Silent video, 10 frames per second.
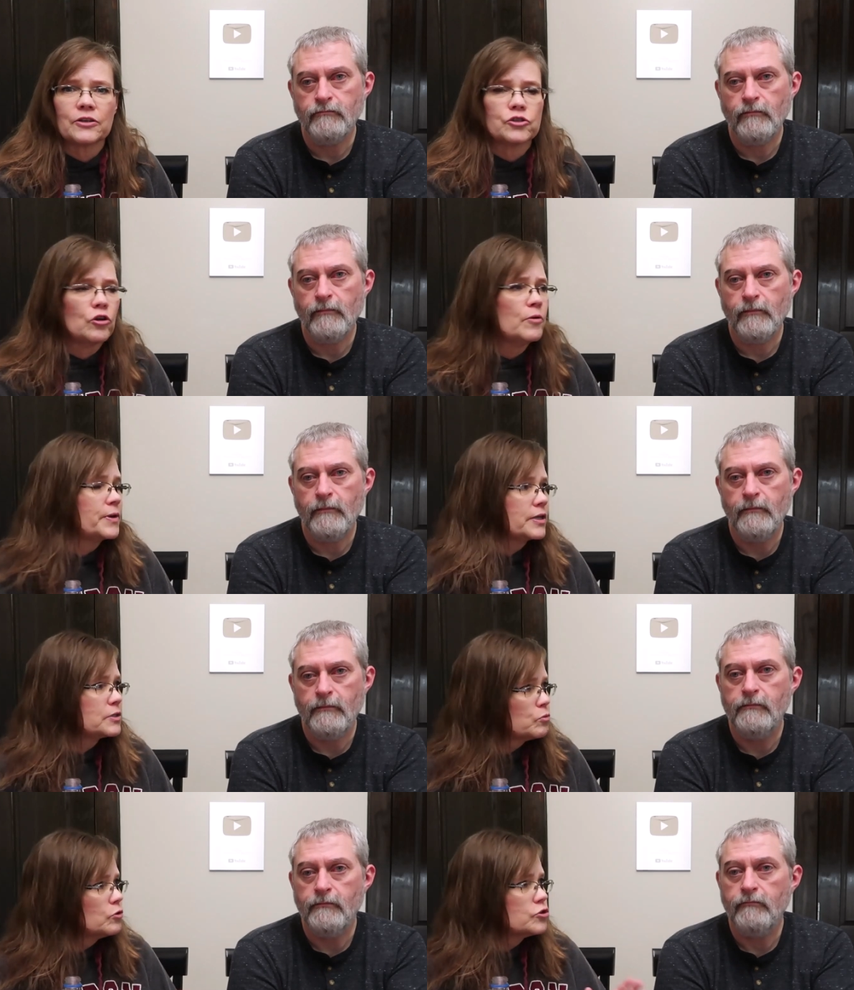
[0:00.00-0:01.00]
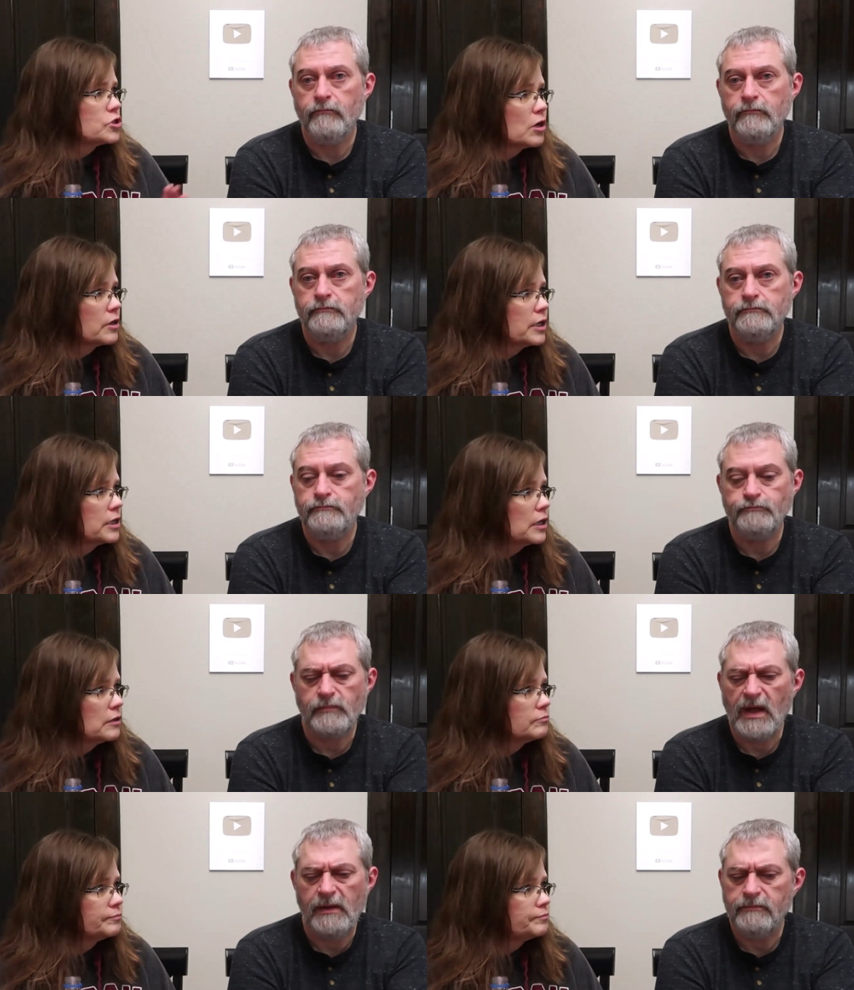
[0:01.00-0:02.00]
Speaker 1: like strawberry? Because we're just not getting it.
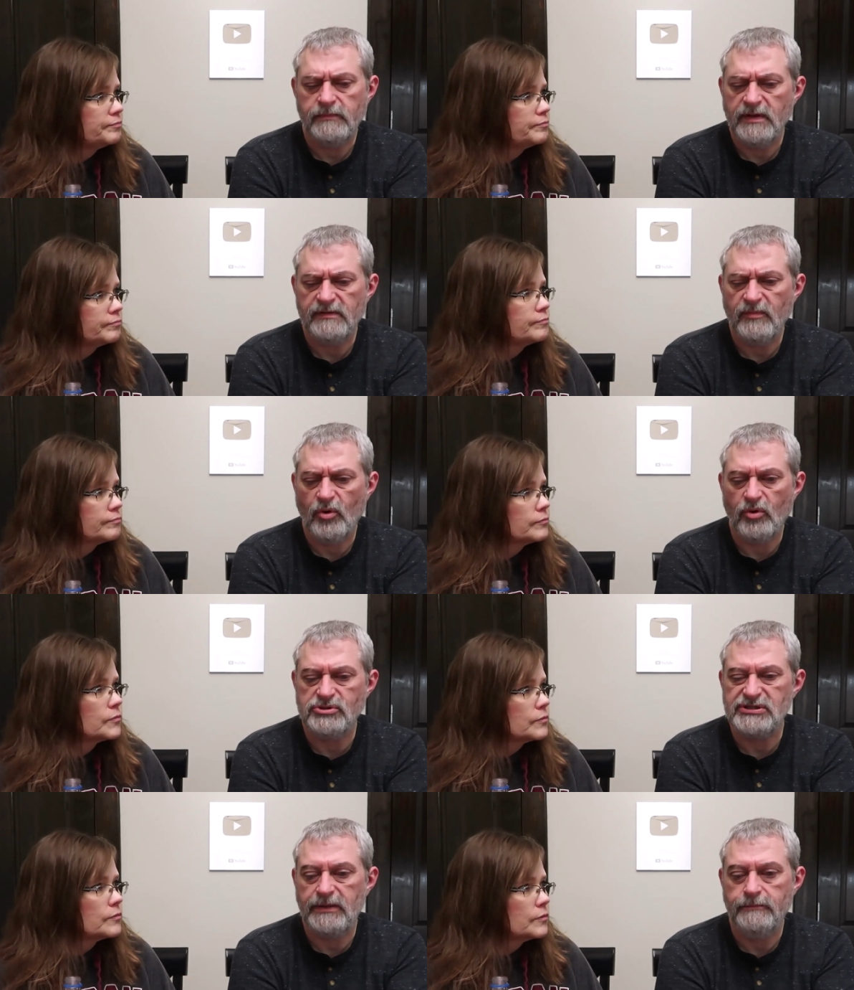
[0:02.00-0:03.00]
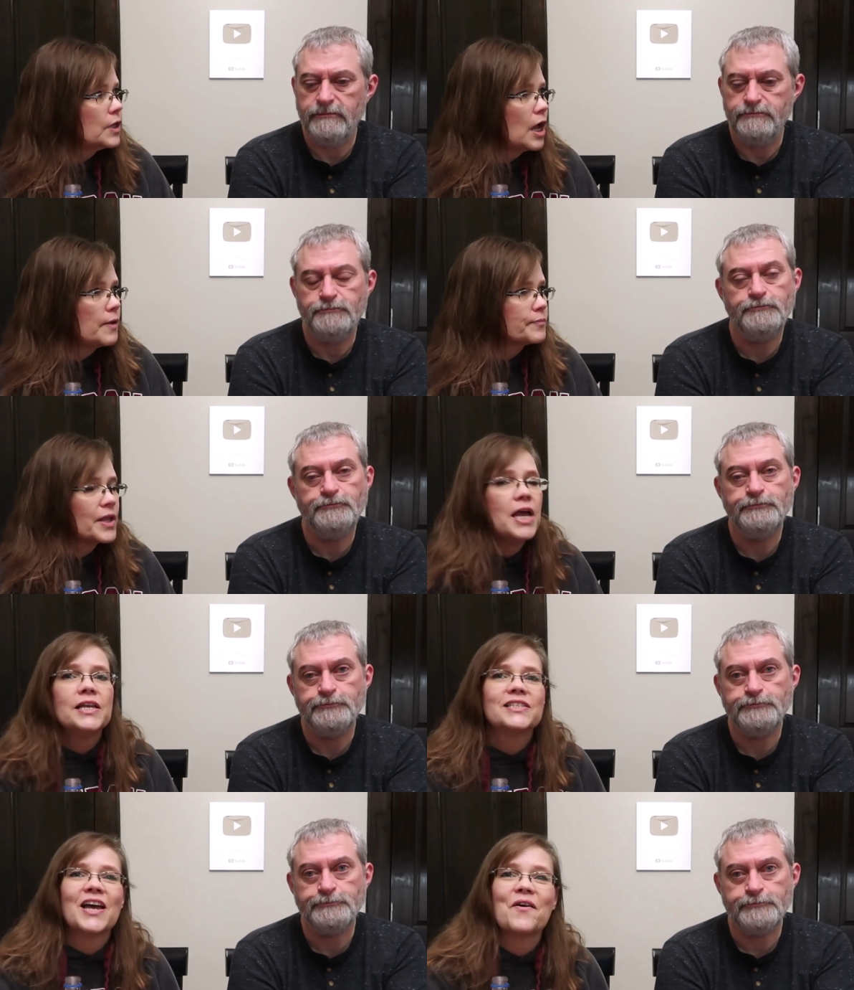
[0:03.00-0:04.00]
Yeah,
Speaker 2: that's more orangey.
Speaker 1: Yeah.
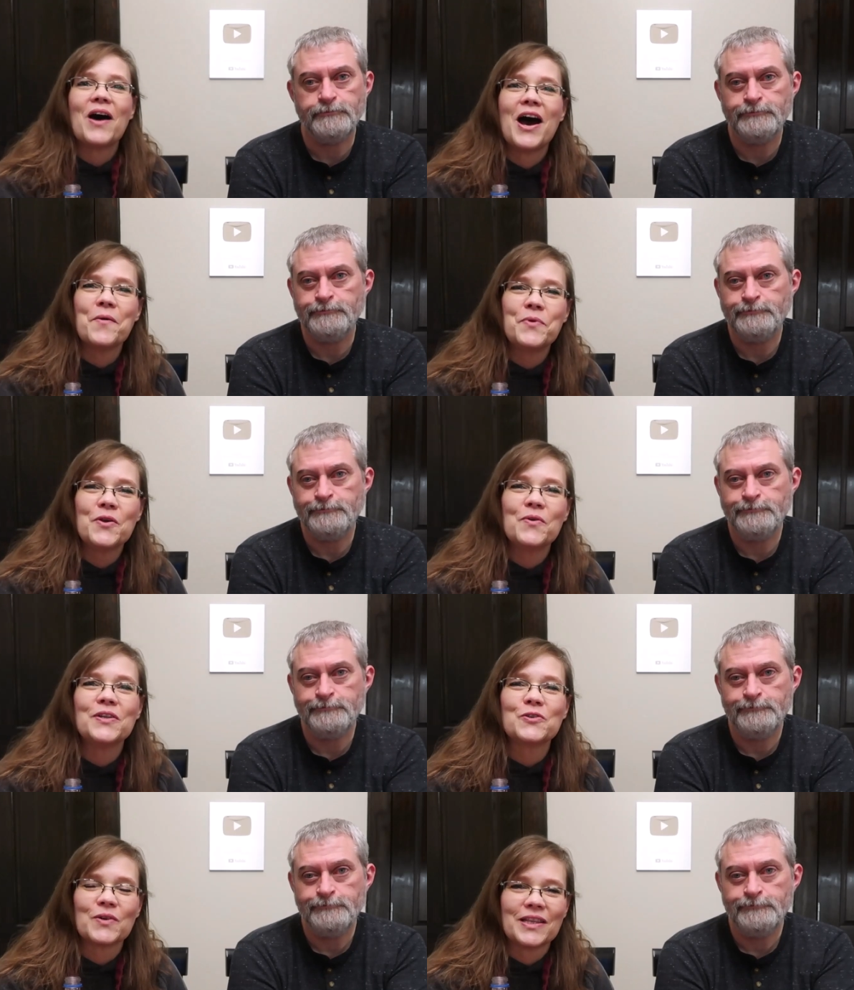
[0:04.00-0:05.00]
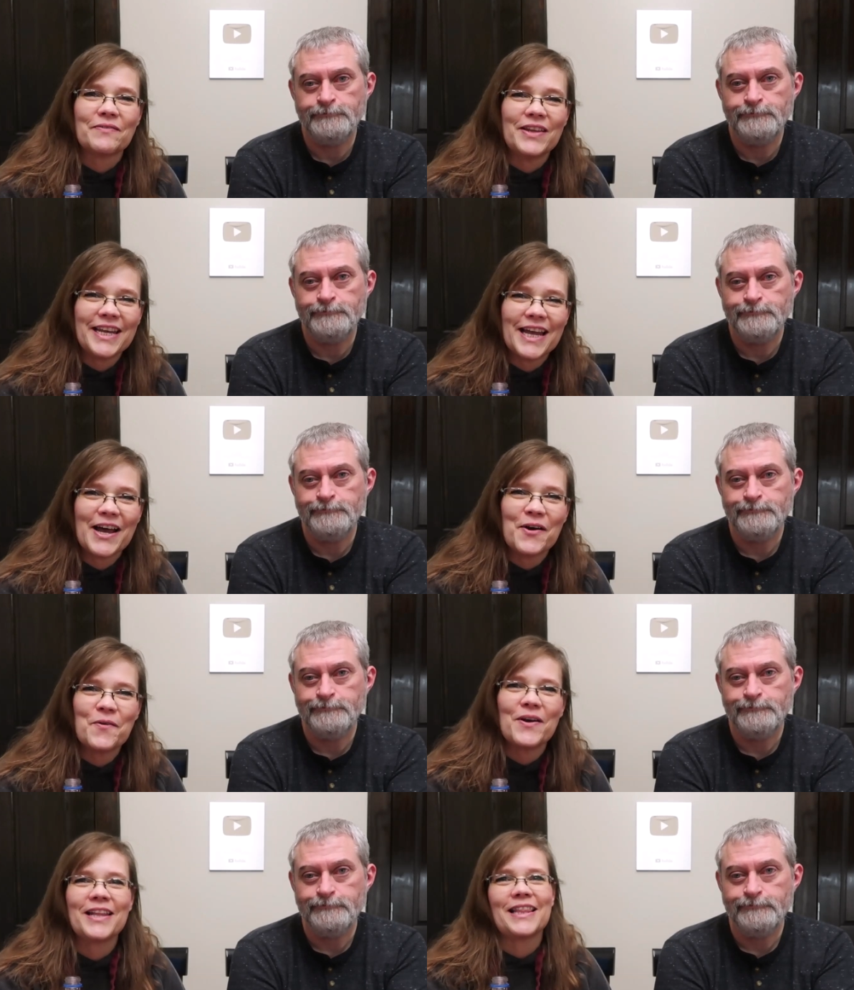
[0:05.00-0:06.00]
So I hope you enjoyed the
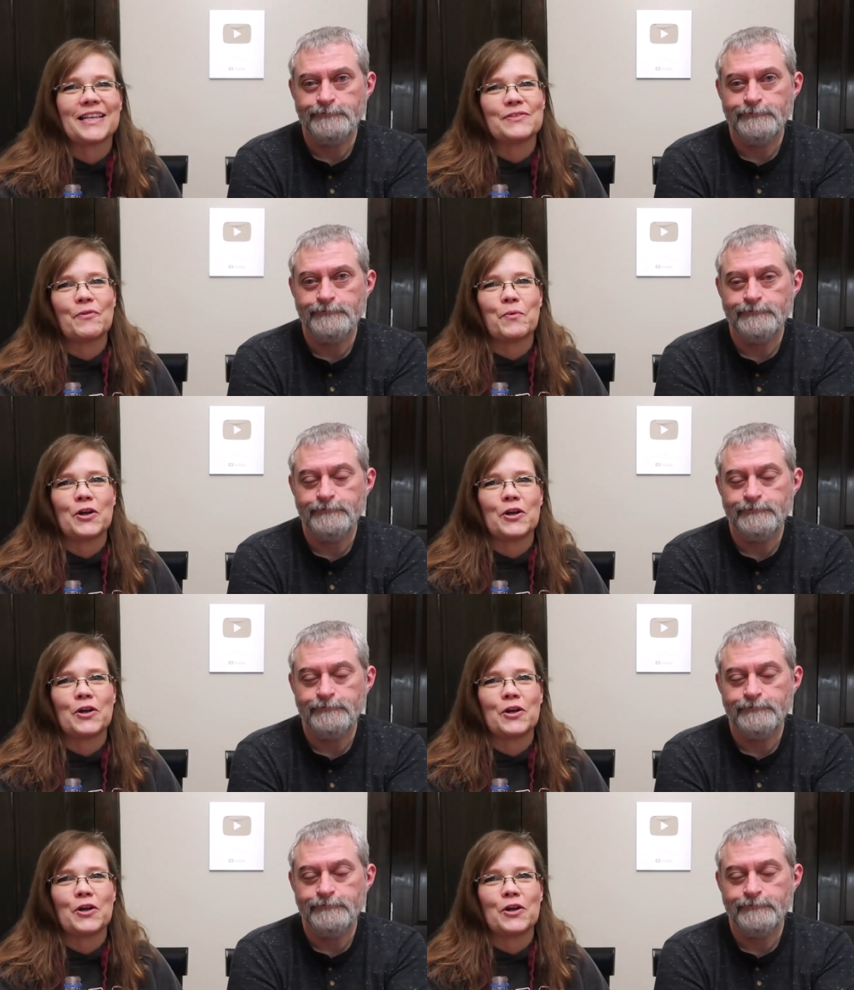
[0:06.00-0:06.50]
video, and thanks for